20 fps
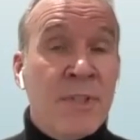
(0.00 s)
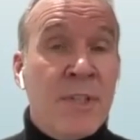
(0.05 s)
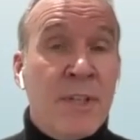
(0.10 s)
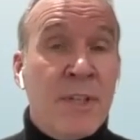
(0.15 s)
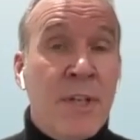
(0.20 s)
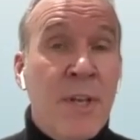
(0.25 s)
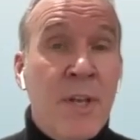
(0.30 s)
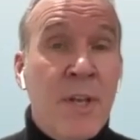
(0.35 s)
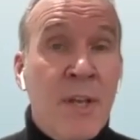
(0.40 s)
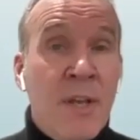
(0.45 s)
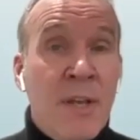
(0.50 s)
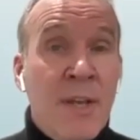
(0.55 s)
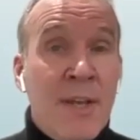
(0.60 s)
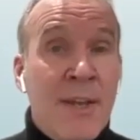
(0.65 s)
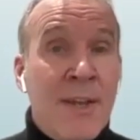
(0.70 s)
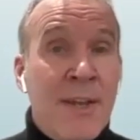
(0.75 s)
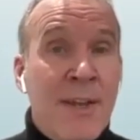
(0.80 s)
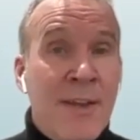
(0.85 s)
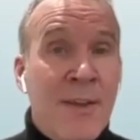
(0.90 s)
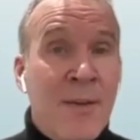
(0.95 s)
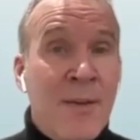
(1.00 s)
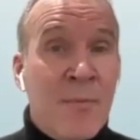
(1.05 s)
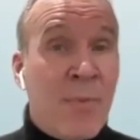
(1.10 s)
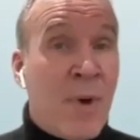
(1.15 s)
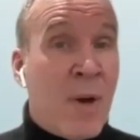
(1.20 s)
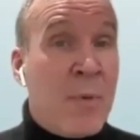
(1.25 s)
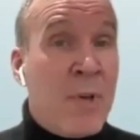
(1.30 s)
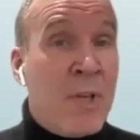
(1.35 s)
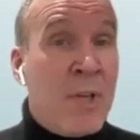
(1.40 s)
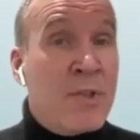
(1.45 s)
recently
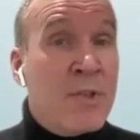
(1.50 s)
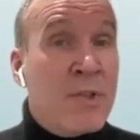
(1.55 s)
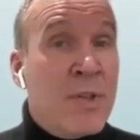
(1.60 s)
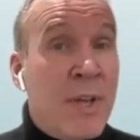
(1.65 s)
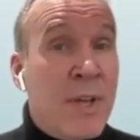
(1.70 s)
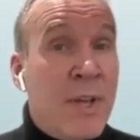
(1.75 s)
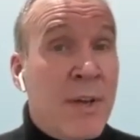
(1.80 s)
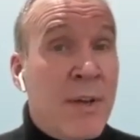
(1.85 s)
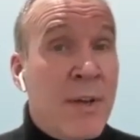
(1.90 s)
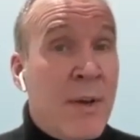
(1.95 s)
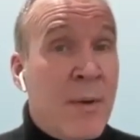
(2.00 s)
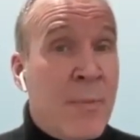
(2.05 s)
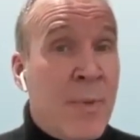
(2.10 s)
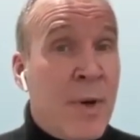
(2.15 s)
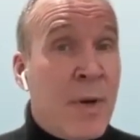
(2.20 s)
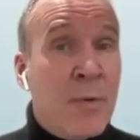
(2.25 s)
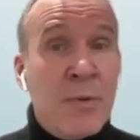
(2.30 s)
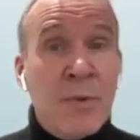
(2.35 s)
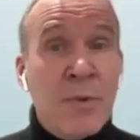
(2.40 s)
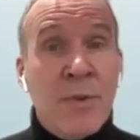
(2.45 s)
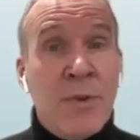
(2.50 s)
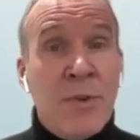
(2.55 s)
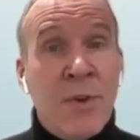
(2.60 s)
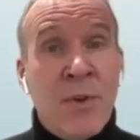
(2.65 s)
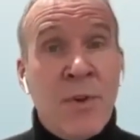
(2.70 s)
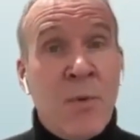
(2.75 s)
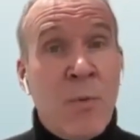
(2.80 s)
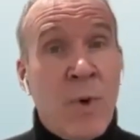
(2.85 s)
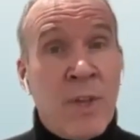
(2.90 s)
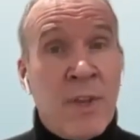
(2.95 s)
published about,
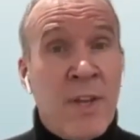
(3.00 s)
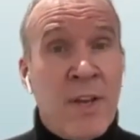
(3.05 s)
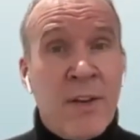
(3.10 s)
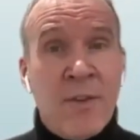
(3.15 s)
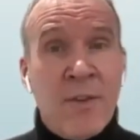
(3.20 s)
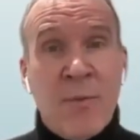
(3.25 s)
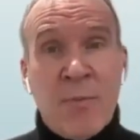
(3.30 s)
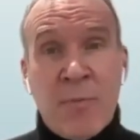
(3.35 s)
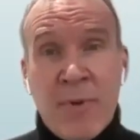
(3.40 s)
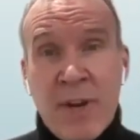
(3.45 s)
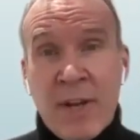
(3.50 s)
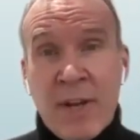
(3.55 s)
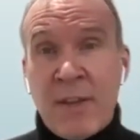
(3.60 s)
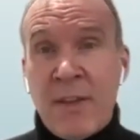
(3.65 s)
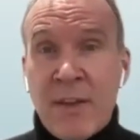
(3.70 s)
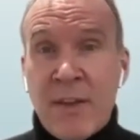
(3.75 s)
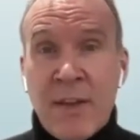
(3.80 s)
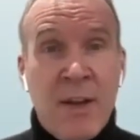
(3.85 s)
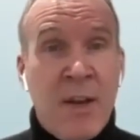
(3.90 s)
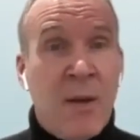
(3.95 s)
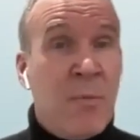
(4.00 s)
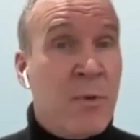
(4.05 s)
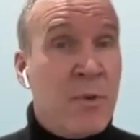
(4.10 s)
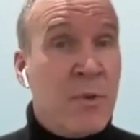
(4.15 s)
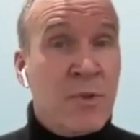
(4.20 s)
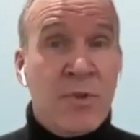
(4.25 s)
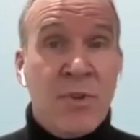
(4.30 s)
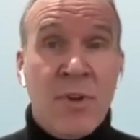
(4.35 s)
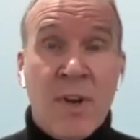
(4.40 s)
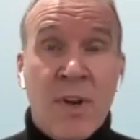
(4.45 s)
what are the practical,
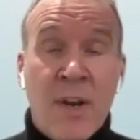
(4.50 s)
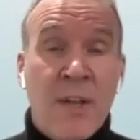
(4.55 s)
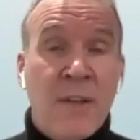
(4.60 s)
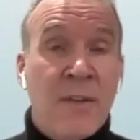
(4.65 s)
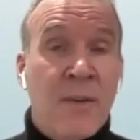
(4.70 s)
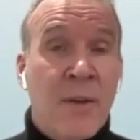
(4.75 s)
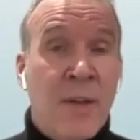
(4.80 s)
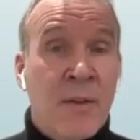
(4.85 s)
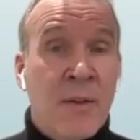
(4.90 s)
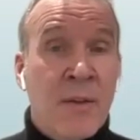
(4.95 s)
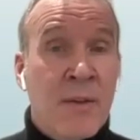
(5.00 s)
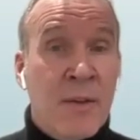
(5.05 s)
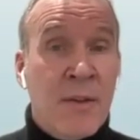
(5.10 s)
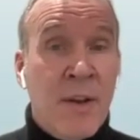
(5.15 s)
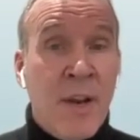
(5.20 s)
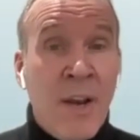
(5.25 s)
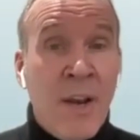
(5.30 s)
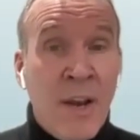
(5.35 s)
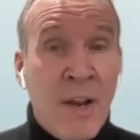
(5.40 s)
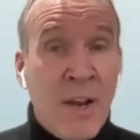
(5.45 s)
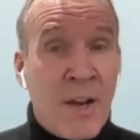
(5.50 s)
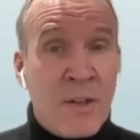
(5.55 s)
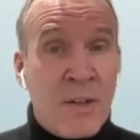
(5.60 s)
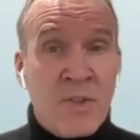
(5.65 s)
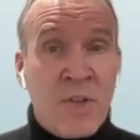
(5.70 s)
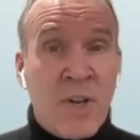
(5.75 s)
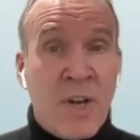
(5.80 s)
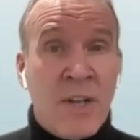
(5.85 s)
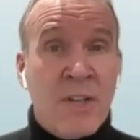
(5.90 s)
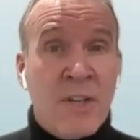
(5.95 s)
emotional, and
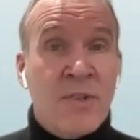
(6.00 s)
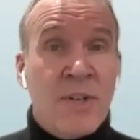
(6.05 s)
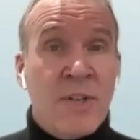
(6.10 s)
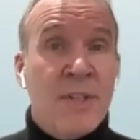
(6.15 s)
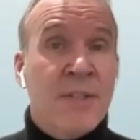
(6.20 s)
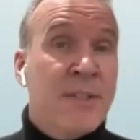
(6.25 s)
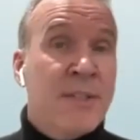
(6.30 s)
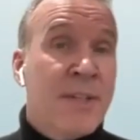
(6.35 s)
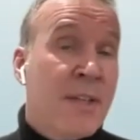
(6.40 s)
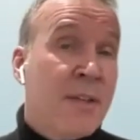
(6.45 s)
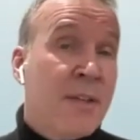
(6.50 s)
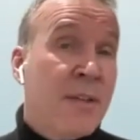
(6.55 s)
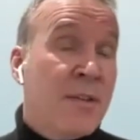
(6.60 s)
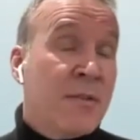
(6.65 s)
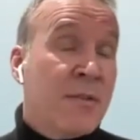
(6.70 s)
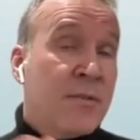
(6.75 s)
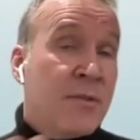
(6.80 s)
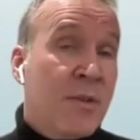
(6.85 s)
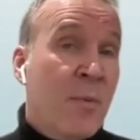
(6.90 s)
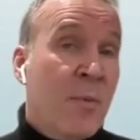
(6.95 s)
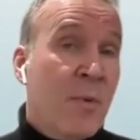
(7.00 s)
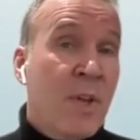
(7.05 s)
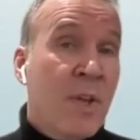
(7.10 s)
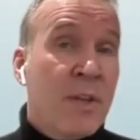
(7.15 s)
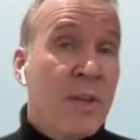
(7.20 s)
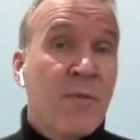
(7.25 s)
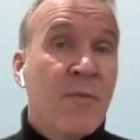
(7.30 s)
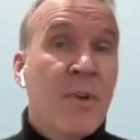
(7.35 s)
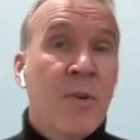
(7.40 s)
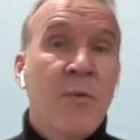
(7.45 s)
clinical challenges, and
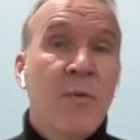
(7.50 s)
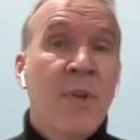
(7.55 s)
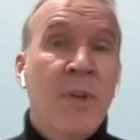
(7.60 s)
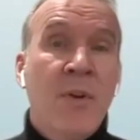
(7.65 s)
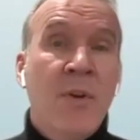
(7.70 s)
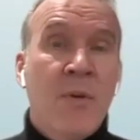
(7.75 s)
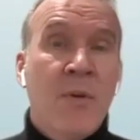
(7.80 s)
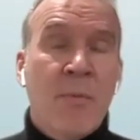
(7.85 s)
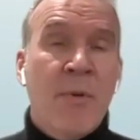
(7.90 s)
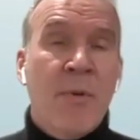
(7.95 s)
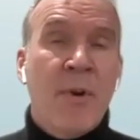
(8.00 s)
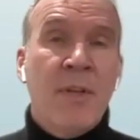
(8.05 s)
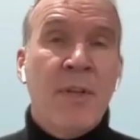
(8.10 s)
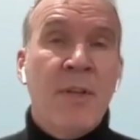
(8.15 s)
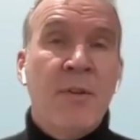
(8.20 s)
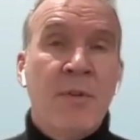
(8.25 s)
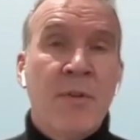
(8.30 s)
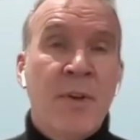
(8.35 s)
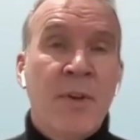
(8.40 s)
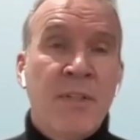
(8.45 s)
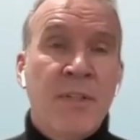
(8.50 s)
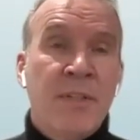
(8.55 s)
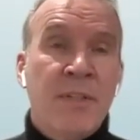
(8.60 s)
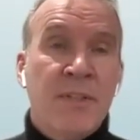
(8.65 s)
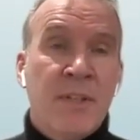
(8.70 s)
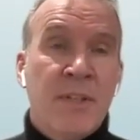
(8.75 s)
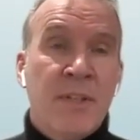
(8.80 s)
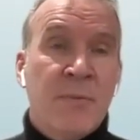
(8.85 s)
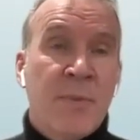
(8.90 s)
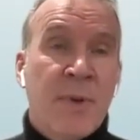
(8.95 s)
some of that we could incorporate in the
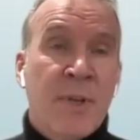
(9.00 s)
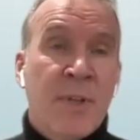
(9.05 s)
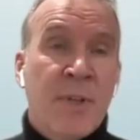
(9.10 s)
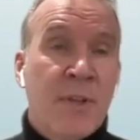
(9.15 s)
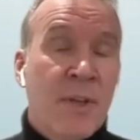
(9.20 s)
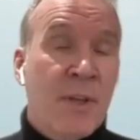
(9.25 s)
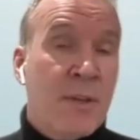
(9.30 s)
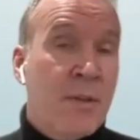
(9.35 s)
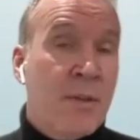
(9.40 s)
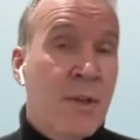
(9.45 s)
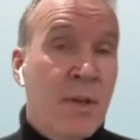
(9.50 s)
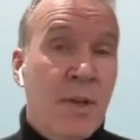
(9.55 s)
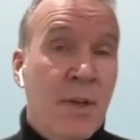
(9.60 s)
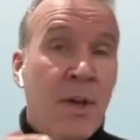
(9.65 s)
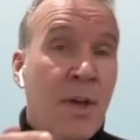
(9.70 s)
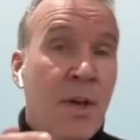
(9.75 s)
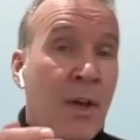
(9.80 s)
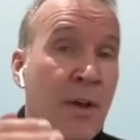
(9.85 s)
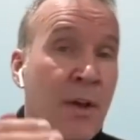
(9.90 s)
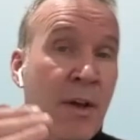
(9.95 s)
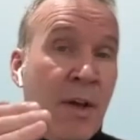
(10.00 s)
needs assessment. And